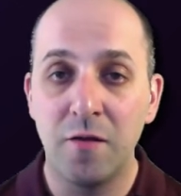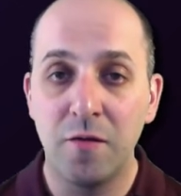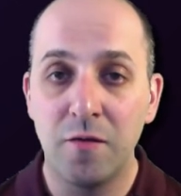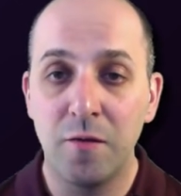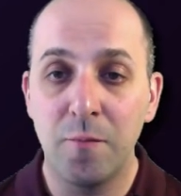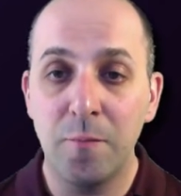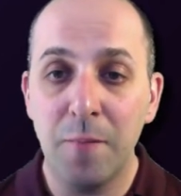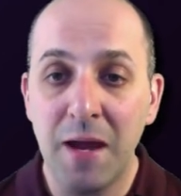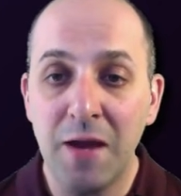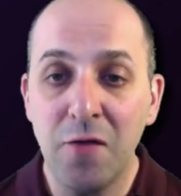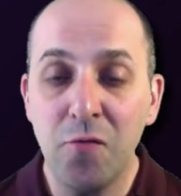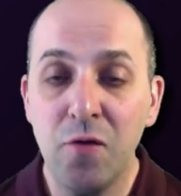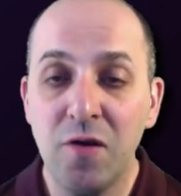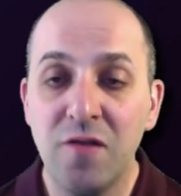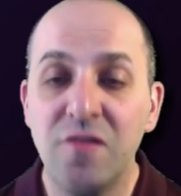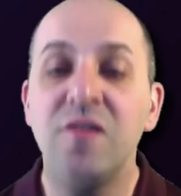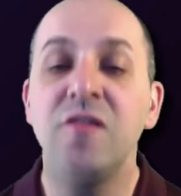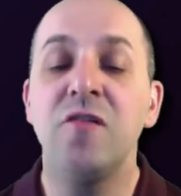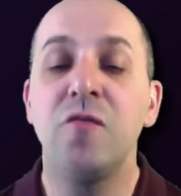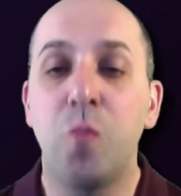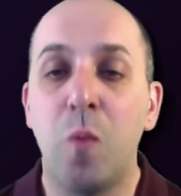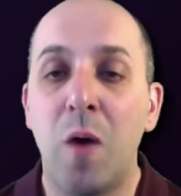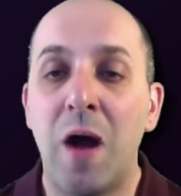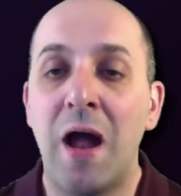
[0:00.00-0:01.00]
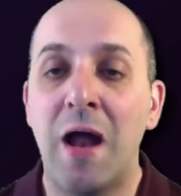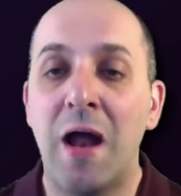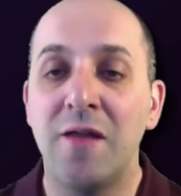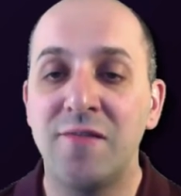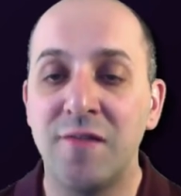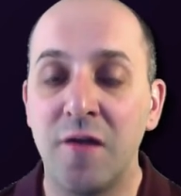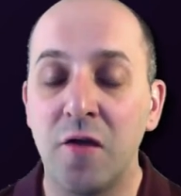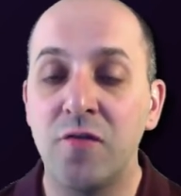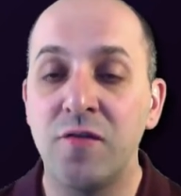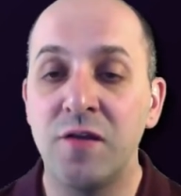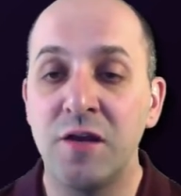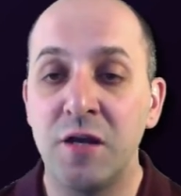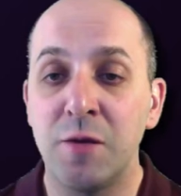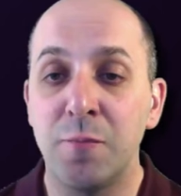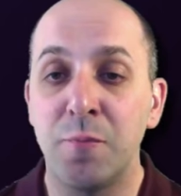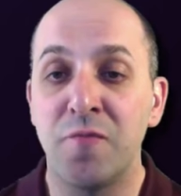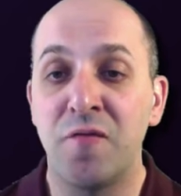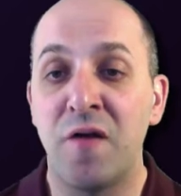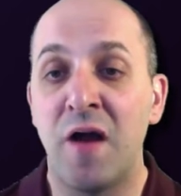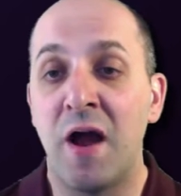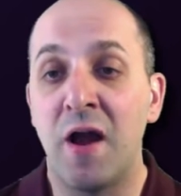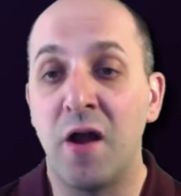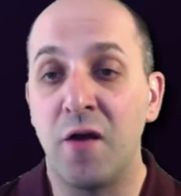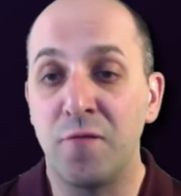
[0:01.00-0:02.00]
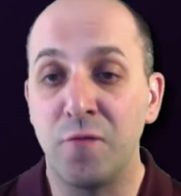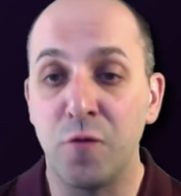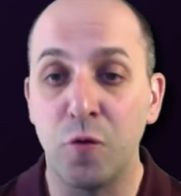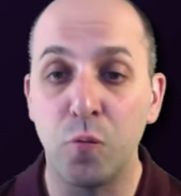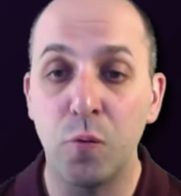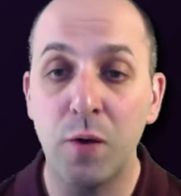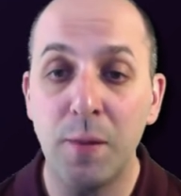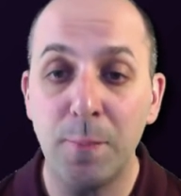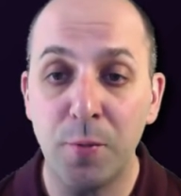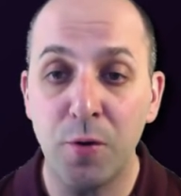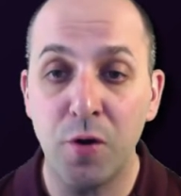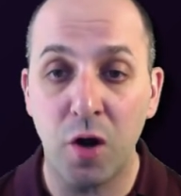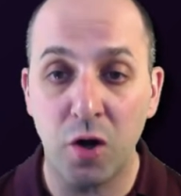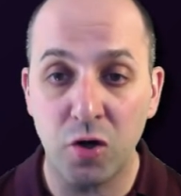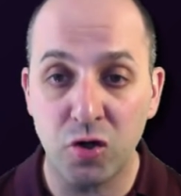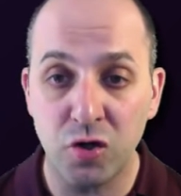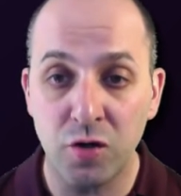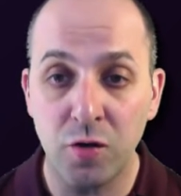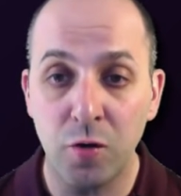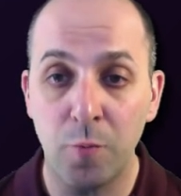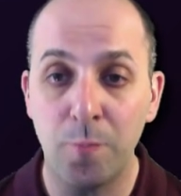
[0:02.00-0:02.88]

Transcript: The main reasons why cells need to divide are for reproduction,